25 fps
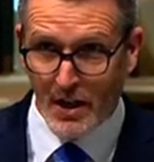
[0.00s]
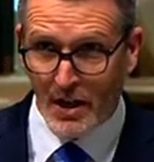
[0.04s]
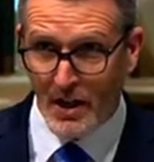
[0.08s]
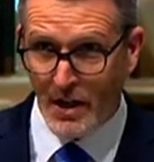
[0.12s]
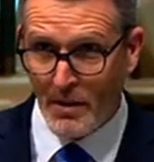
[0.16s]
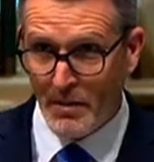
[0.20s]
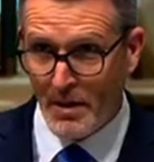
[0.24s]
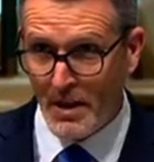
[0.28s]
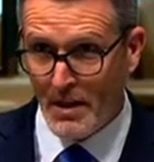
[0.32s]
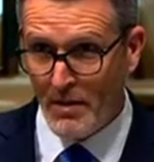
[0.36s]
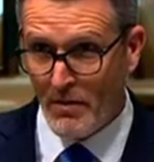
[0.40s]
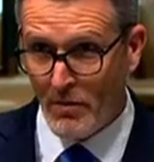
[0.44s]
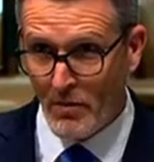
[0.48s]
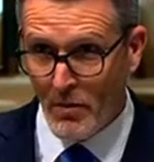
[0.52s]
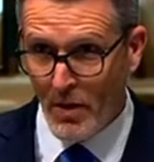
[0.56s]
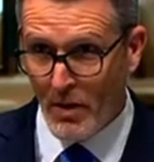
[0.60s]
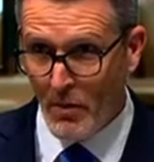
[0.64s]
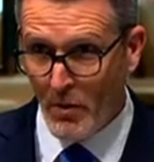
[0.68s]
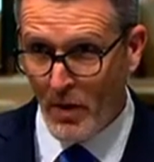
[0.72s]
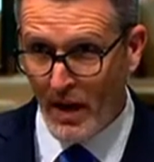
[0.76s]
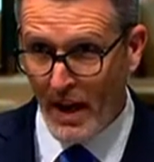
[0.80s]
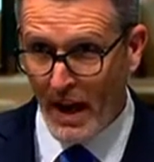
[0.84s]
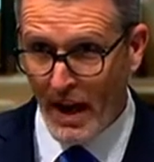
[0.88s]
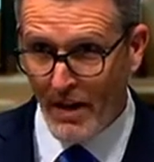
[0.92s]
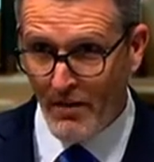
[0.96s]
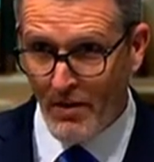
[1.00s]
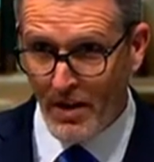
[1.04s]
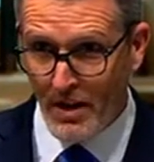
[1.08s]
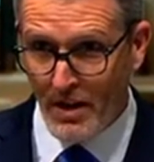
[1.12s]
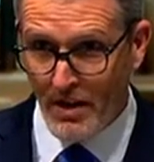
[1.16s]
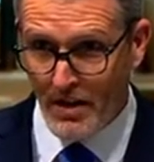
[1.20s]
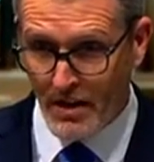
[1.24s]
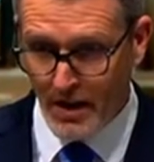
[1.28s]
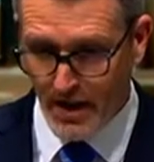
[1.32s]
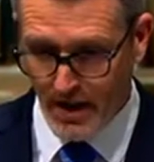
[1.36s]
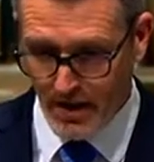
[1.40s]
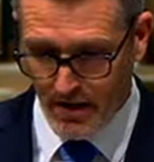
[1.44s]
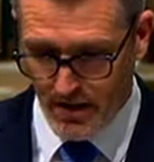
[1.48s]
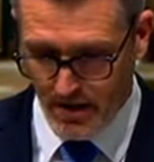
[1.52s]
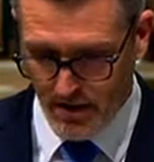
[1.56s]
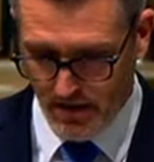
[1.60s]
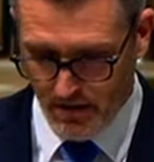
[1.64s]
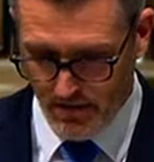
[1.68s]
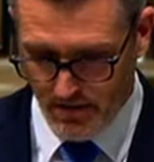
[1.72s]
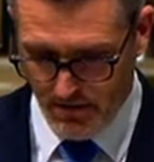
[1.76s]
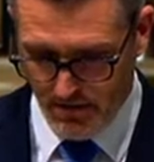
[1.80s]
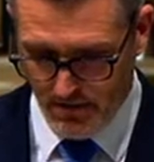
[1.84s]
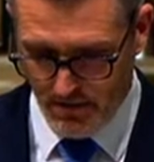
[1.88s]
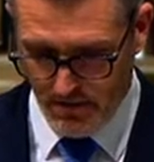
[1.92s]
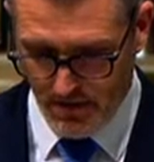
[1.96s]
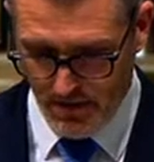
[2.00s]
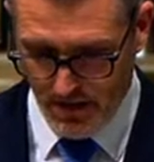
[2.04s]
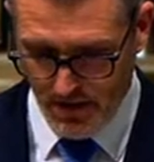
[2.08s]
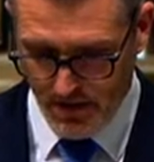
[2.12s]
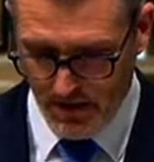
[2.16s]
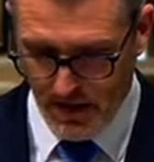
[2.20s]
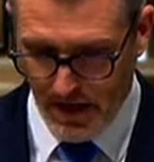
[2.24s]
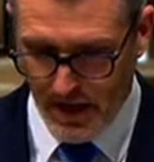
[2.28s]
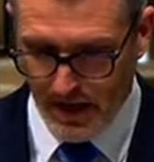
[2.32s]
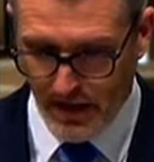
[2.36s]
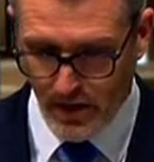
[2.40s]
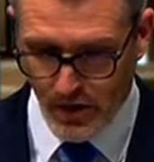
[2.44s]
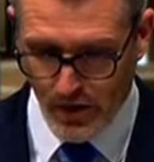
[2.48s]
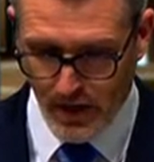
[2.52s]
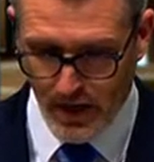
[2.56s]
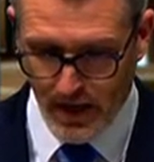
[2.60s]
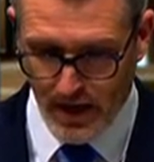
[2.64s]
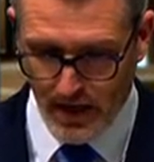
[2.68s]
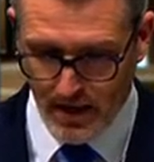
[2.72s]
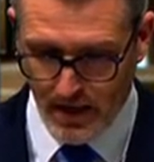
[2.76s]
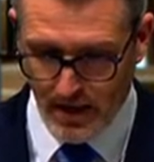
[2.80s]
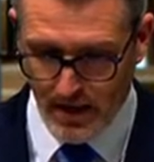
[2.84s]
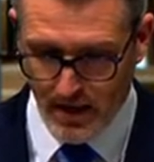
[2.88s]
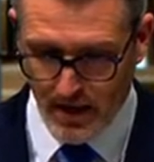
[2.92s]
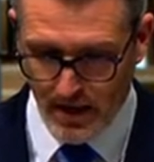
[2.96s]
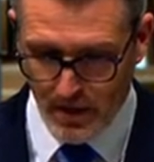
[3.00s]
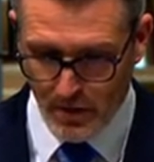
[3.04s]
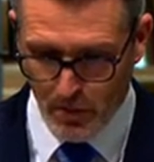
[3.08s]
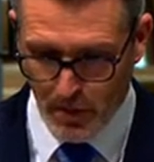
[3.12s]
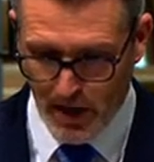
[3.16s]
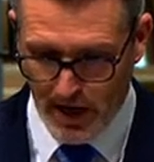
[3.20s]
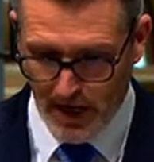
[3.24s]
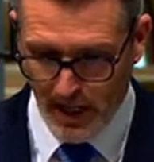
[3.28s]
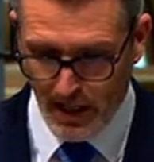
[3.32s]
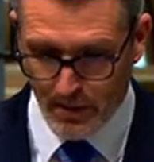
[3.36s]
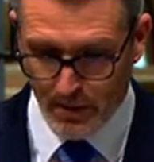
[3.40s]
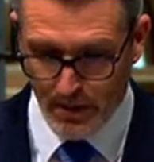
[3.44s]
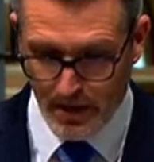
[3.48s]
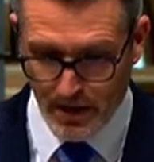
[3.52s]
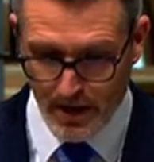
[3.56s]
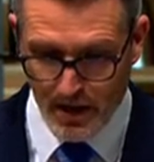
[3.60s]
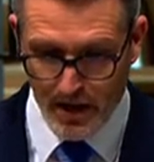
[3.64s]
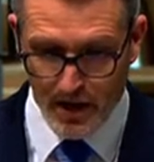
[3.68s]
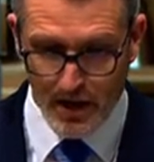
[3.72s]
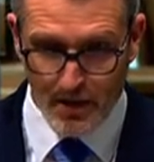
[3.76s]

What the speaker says: I mean, we have in this country and in this parliament